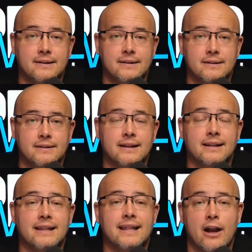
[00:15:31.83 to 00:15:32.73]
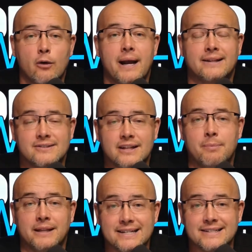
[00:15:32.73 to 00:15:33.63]
they can't go back to
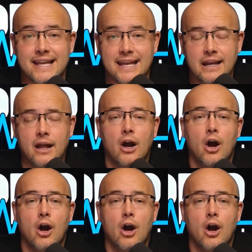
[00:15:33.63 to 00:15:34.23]
sleep unless they eat.